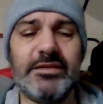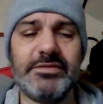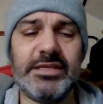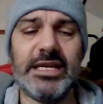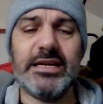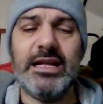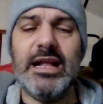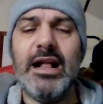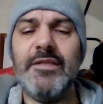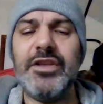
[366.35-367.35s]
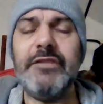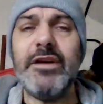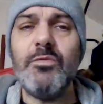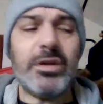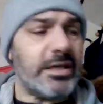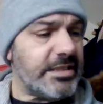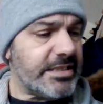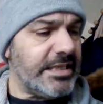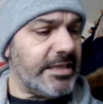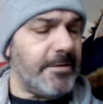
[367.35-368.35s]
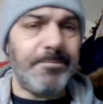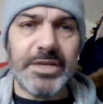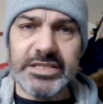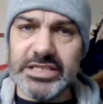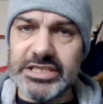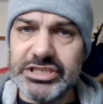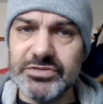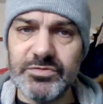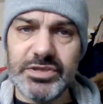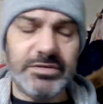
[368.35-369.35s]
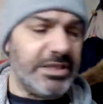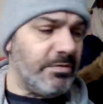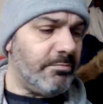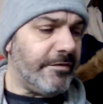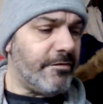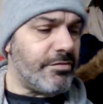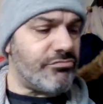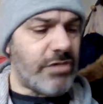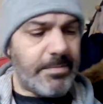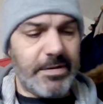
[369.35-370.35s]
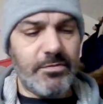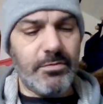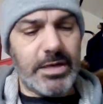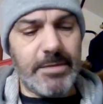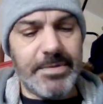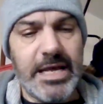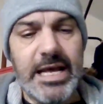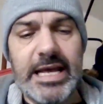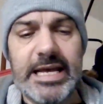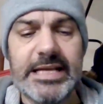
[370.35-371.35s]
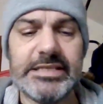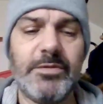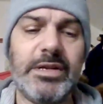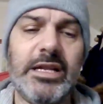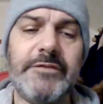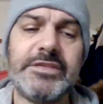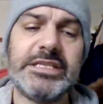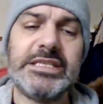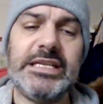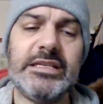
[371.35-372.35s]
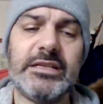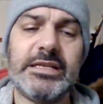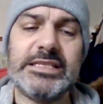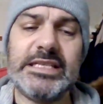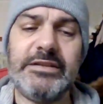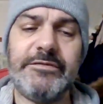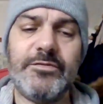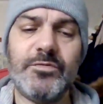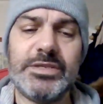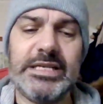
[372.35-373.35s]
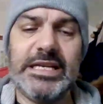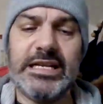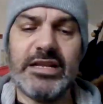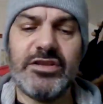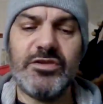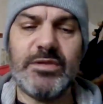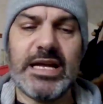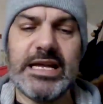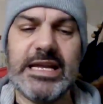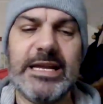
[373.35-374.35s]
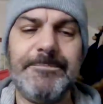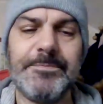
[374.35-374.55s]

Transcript: So yeah, the only thing I would like to see though, as an additional to this one before we wrap it all up, is I would love to see the 1914 do a